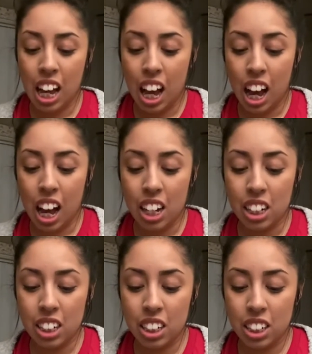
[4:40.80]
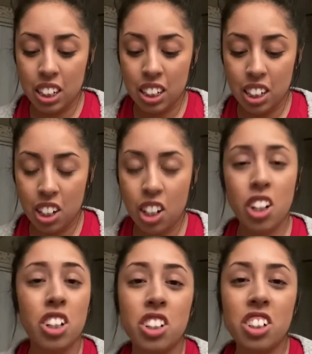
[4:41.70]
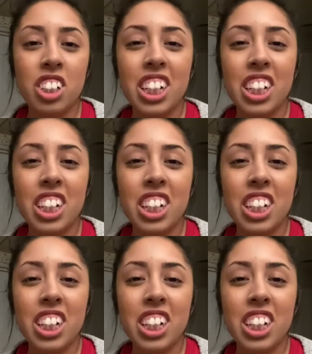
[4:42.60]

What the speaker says: I heard